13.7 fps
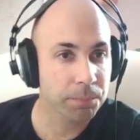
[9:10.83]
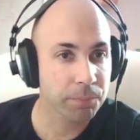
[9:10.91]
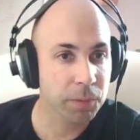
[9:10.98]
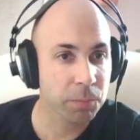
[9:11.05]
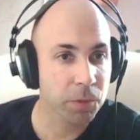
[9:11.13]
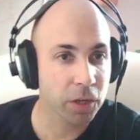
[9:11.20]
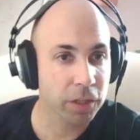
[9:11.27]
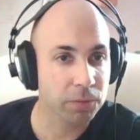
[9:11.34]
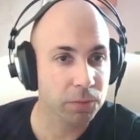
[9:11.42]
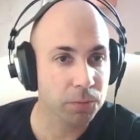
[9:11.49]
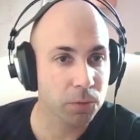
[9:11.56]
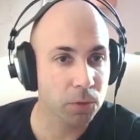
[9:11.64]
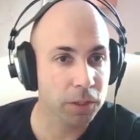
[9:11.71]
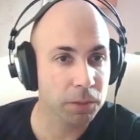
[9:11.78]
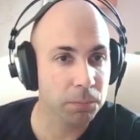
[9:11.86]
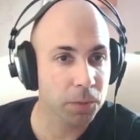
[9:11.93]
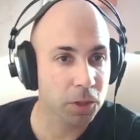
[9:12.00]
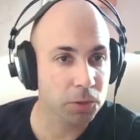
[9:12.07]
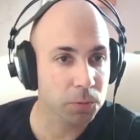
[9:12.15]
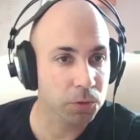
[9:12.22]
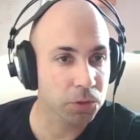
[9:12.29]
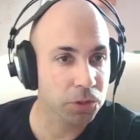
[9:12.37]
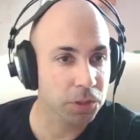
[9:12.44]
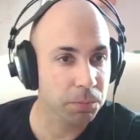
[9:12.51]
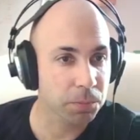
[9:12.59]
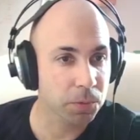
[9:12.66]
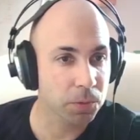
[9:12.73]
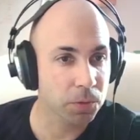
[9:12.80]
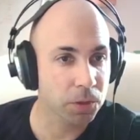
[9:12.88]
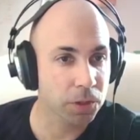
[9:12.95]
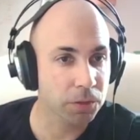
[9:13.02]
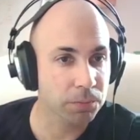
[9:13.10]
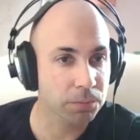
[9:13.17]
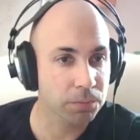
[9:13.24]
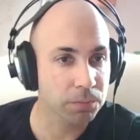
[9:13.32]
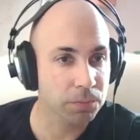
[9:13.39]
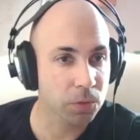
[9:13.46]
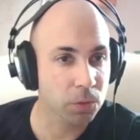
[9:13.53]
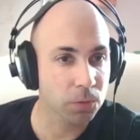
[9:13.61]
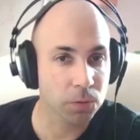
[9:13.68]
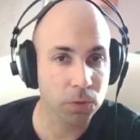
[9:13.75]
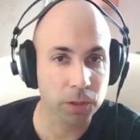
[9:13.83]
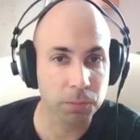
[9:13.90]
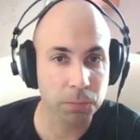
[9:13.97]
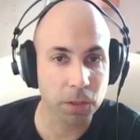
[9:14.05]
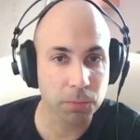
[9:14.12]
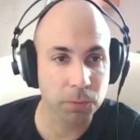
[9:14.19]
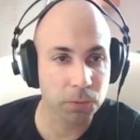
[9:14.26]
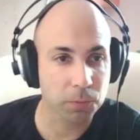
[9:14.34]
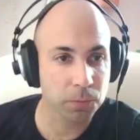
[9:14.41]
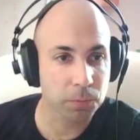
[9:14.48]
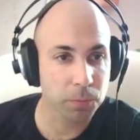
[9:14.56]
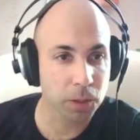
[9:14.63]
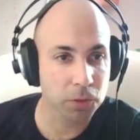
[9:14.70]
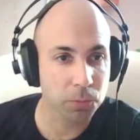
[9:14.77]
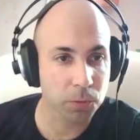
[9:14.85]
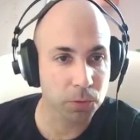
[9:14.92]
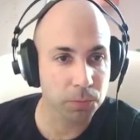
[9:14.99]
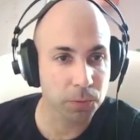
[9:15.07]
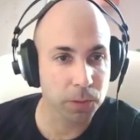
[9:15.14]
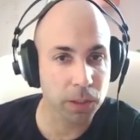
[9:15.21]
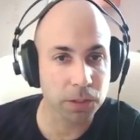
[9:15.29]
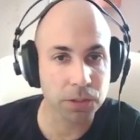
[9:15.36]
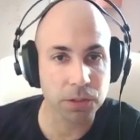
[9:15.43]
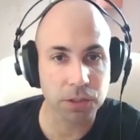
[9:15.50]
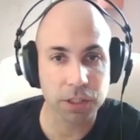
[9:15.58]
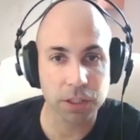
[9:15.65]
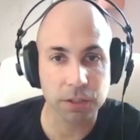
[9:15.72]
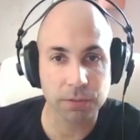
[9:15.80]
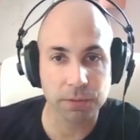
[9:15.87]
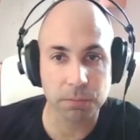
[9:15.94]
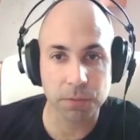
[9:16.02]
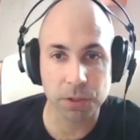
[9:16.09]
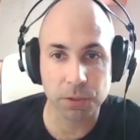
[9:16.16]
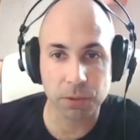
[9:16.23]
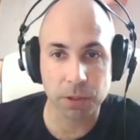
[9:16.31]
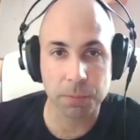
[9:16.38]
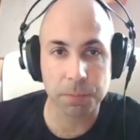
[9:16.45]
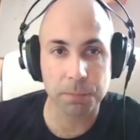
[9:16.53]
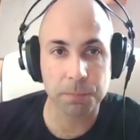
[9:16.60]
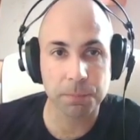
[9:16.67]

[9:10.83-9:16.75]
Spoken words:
market for folding boxboard chipboard, or folding boxboard production here from Europe.